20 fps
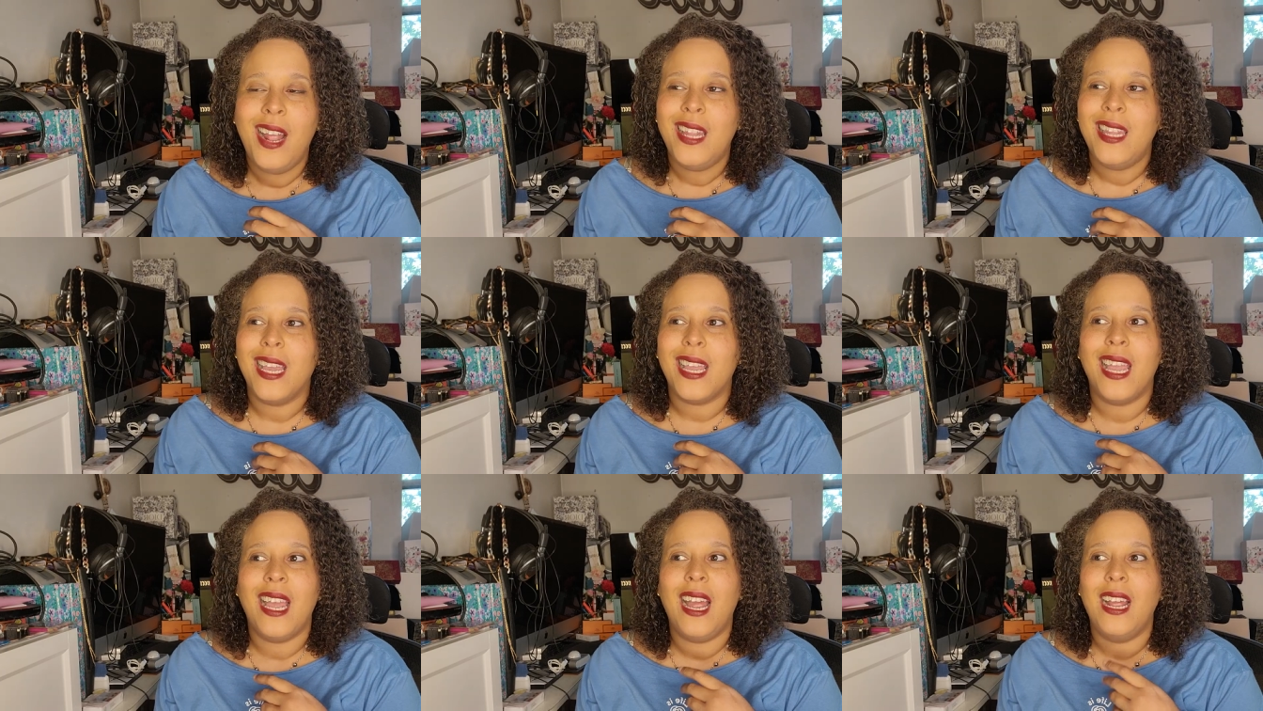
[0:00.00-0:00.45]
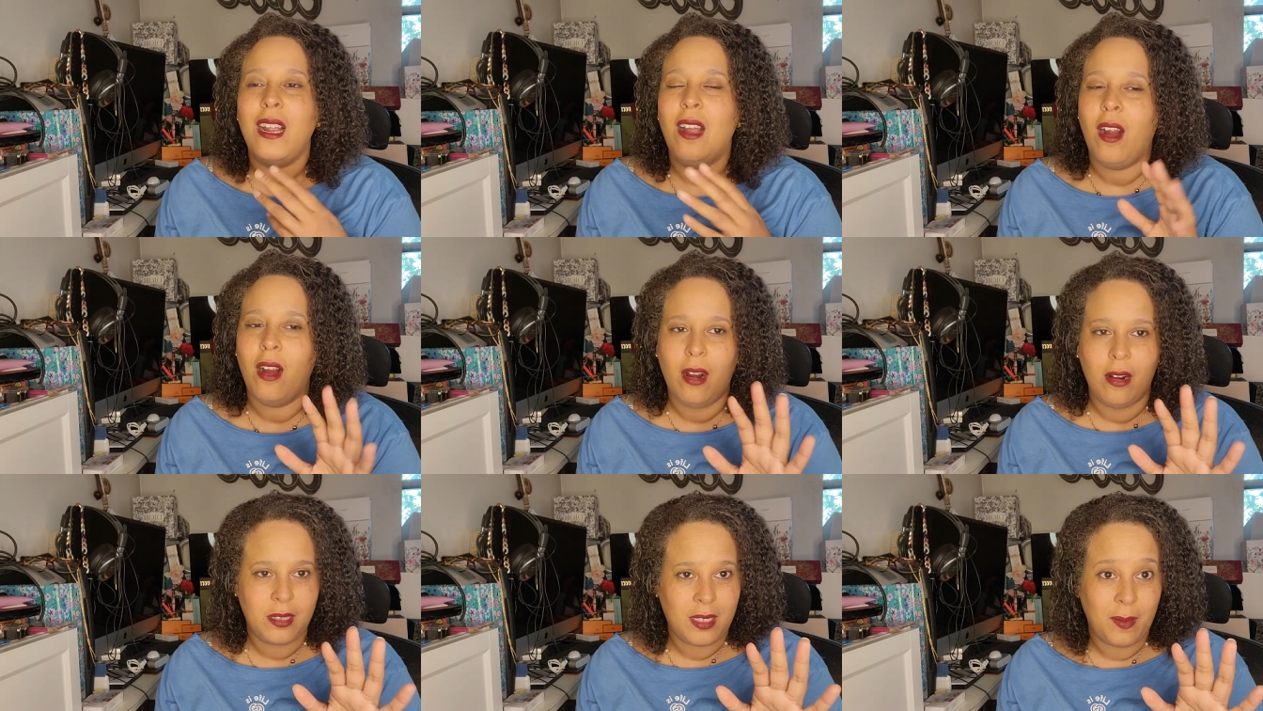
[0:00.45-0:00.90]
Like
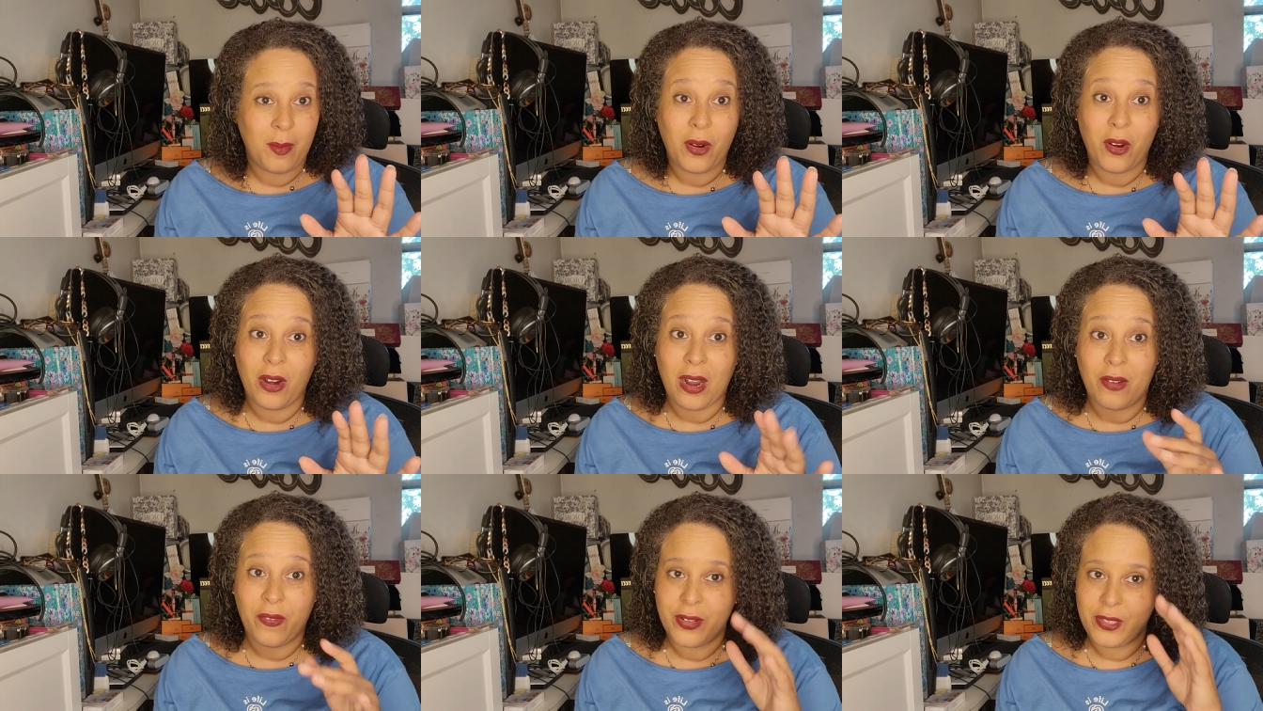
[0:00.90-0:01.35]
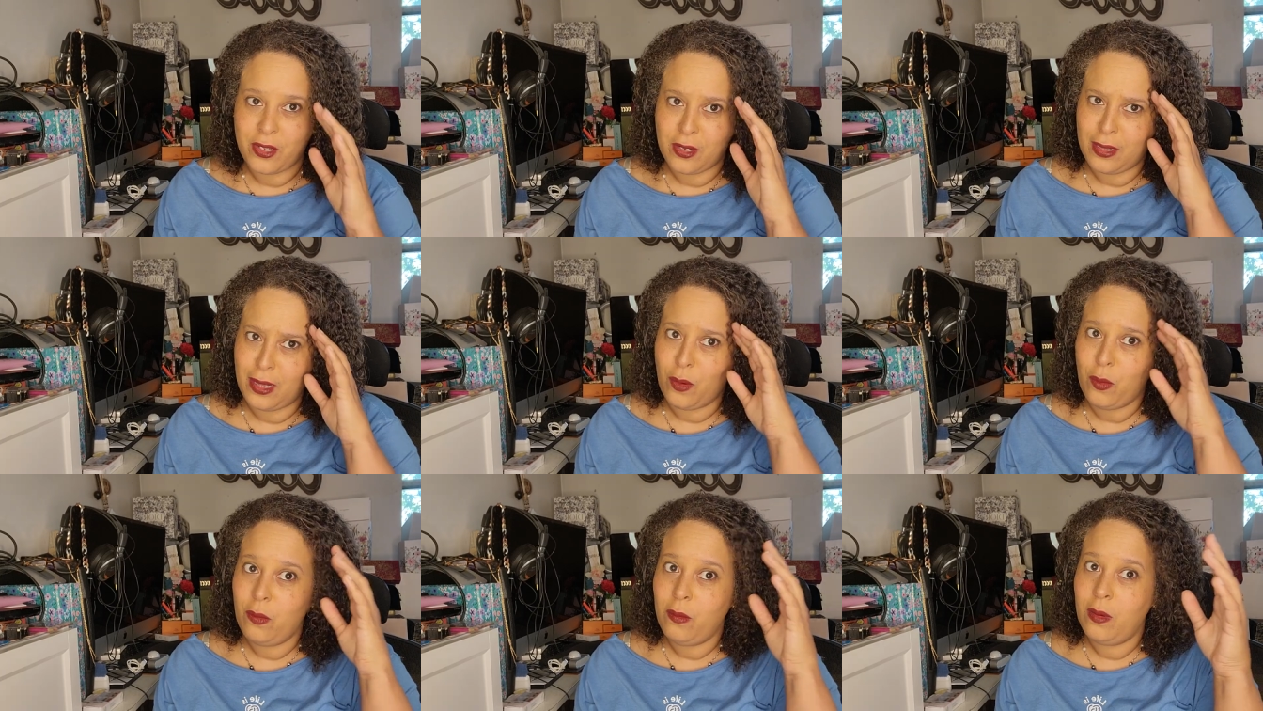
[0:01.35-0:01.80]
her, some of her outfits are
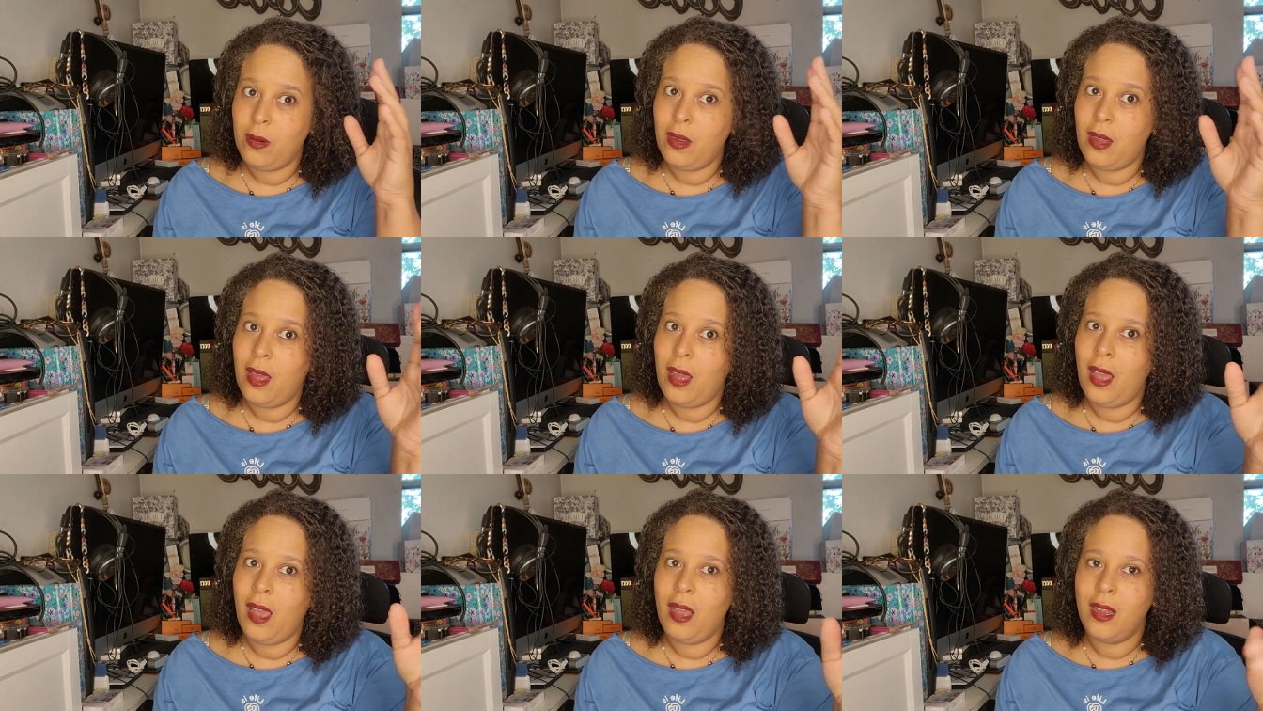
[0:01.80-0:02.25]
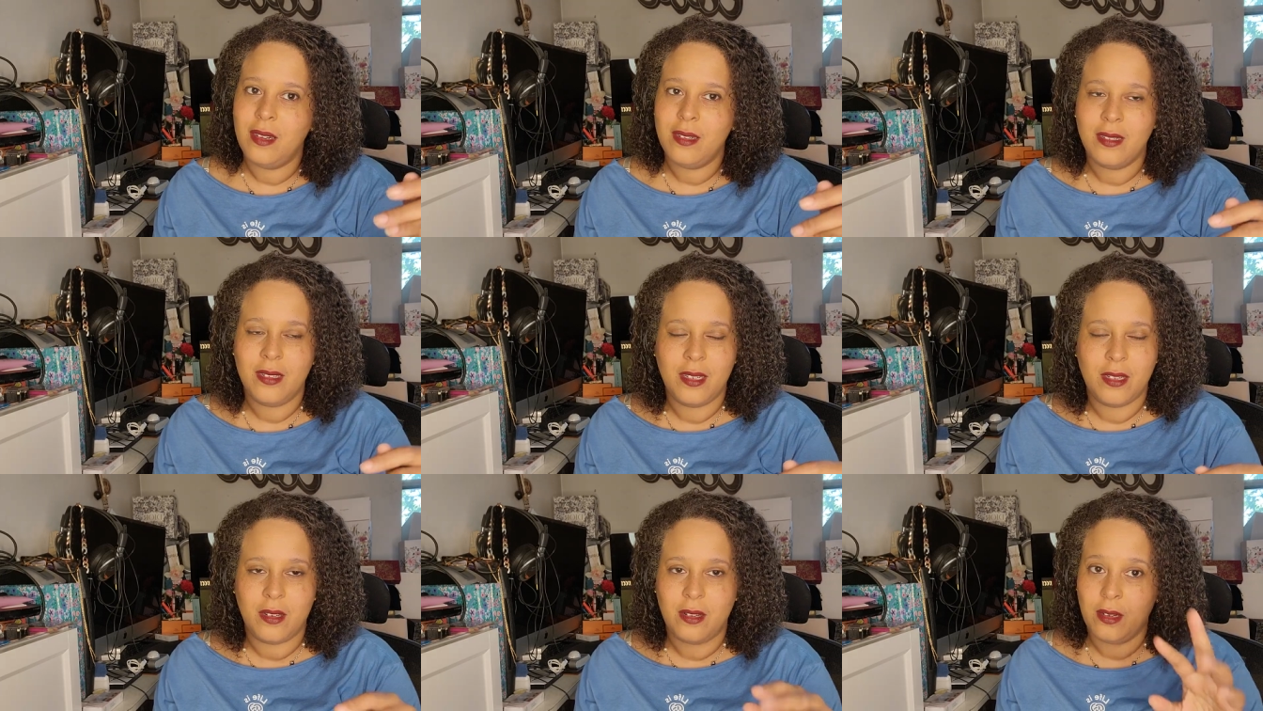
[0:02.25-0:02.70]
like,
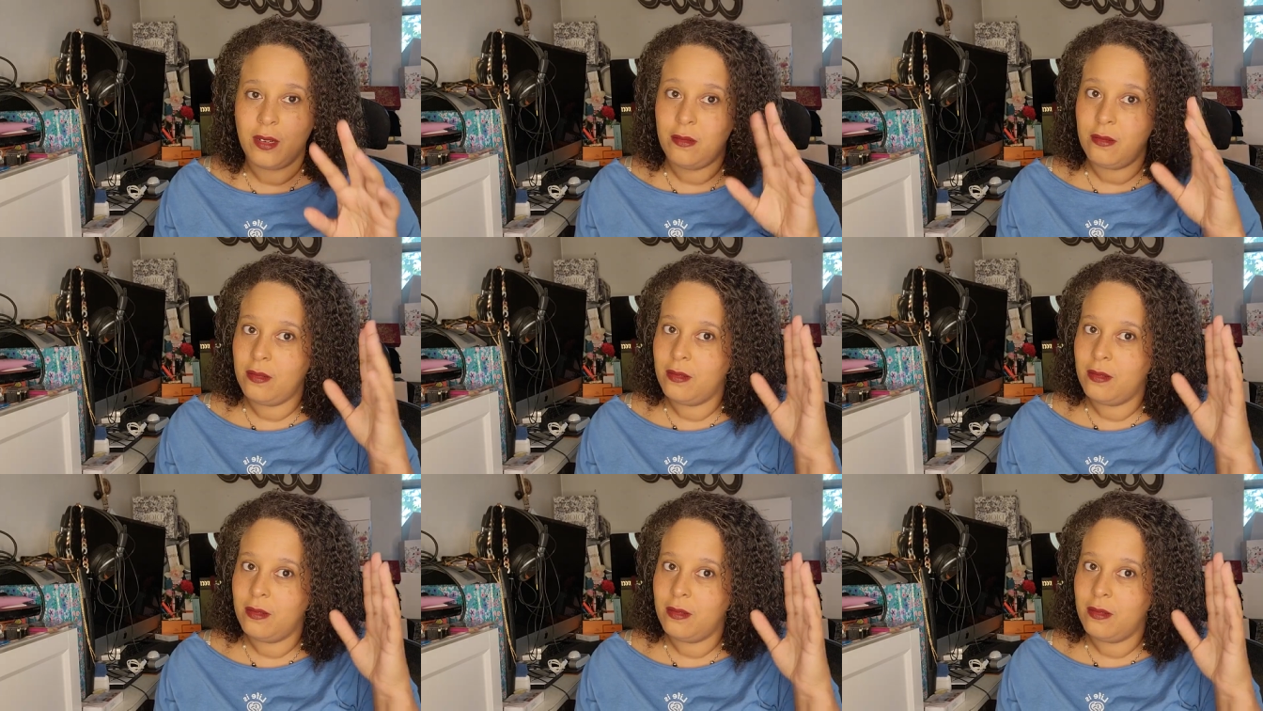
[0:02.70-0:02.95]
you know, like,